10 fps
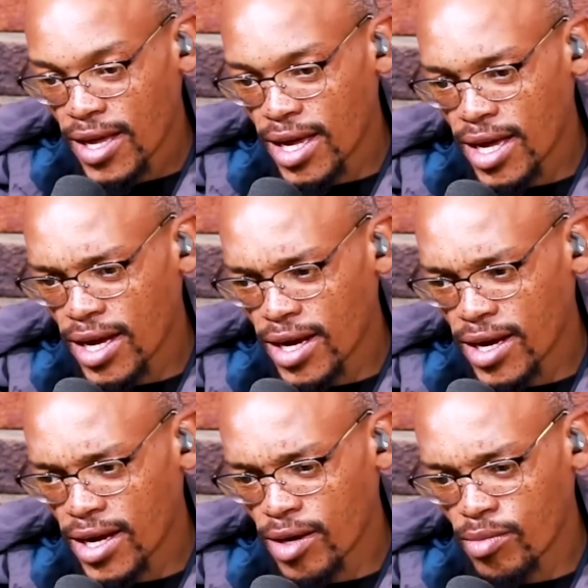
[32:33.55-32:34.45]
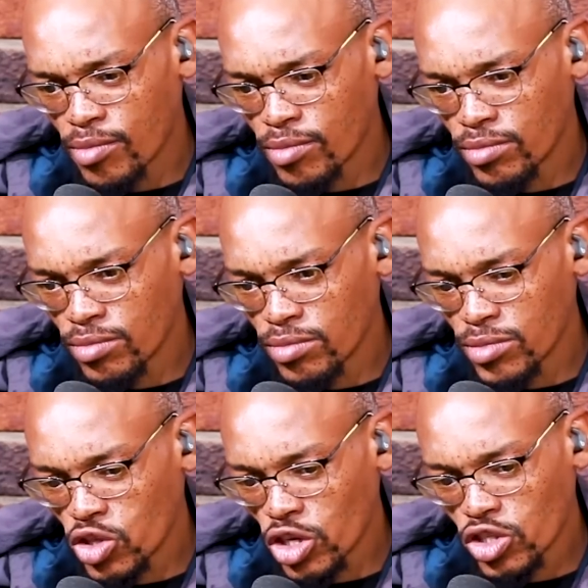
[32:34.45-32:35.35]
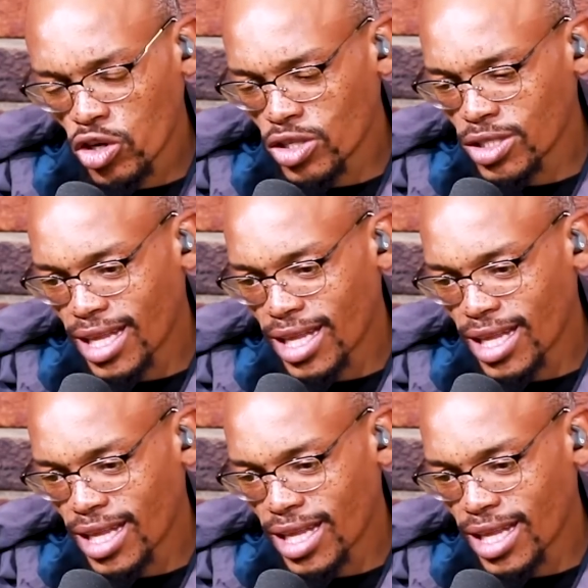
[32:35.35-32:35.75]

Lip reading: He's got songs